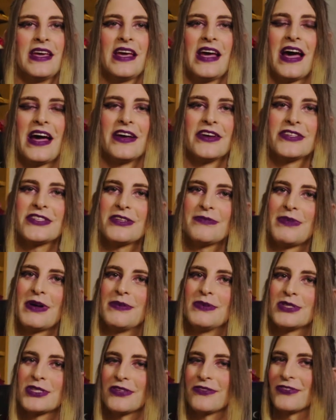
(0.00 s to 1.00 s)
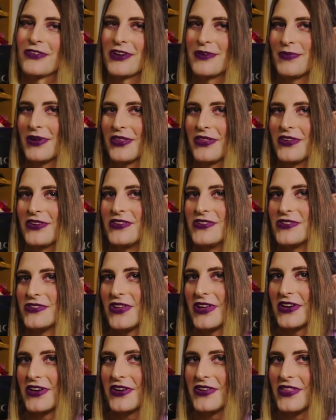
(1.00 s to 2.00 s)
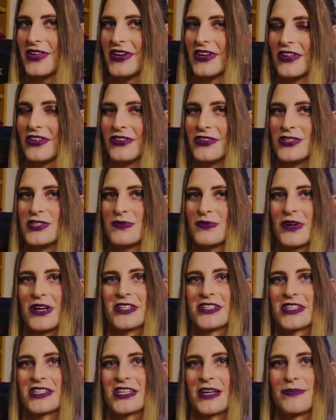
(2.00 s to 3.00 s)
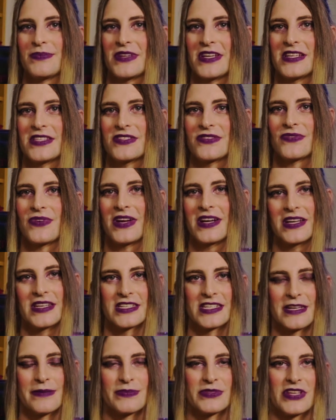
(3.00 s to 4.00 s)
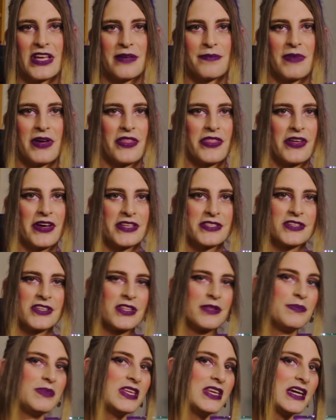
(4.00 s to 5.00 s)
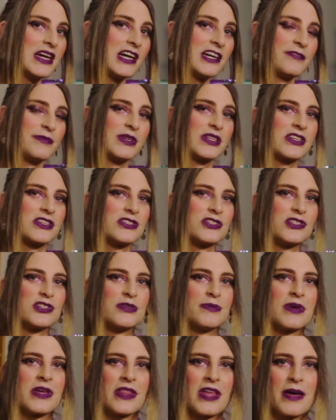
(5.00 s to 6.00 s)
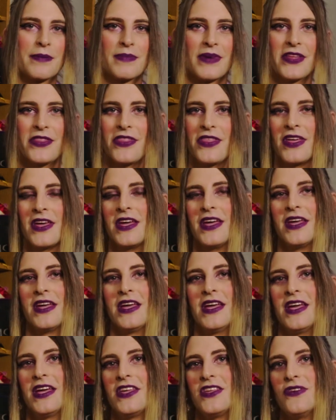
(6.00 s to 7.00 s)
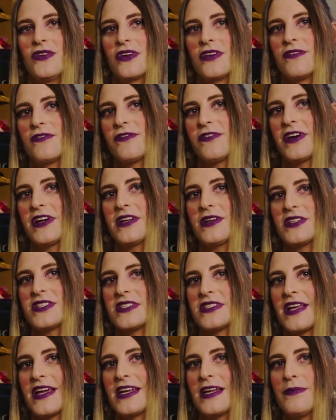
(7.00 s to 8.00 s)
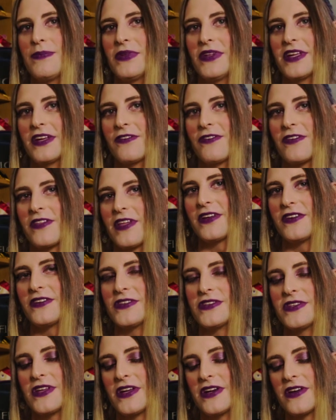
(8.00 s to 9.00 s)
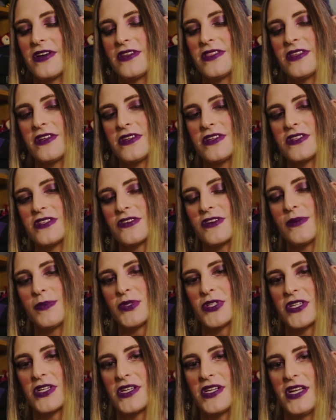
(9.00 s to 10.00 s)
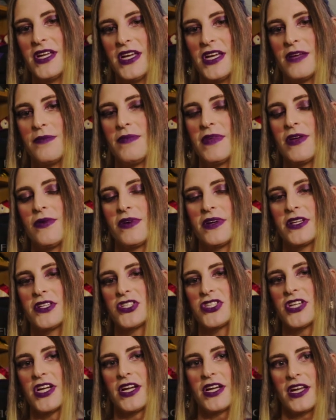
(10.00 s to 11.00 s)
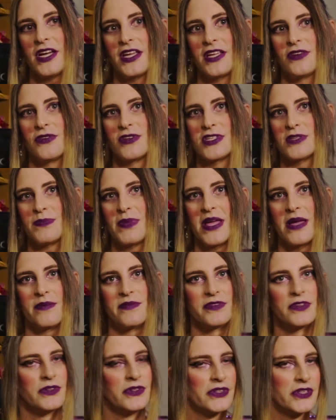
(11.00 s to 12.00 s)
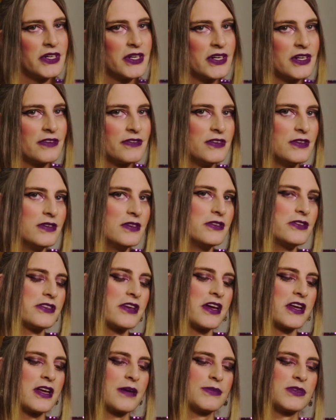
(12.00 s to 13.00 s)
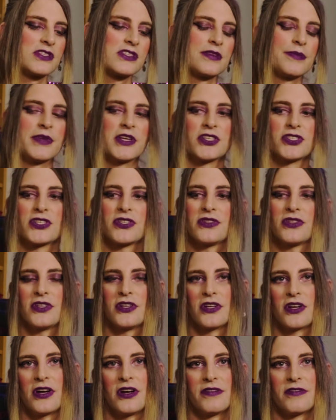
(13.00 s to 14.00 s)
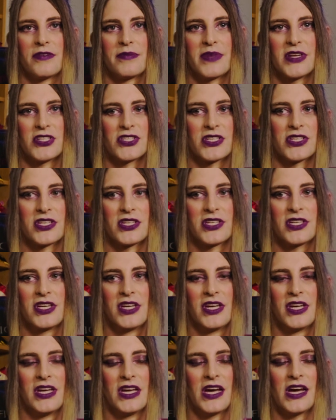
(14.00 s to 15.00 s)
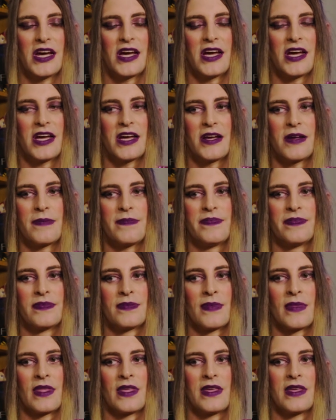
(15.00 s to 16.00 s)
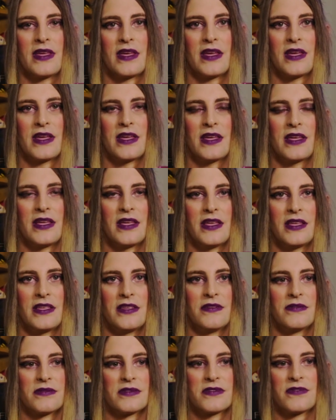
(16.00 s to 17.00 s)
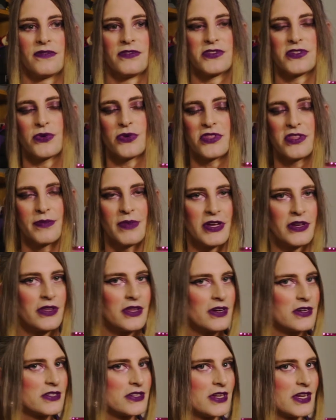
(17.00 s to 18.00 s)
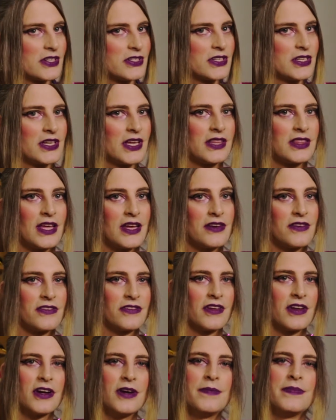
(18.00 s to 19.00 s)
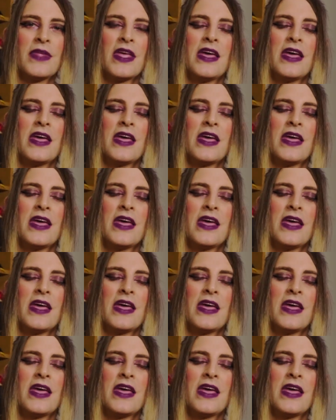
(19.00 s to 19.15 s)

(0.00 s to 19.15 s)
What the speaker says: I also publish a free monthly newsletter that includes project updates, writing tips, and my thoughts on the media I've been consuming that month. You can find a sign-up link for newsletter in the description. You may want to check your spam folder if you do sign up, just to make sure that your confirmation, you sort them out of there so you actually get that newsletter.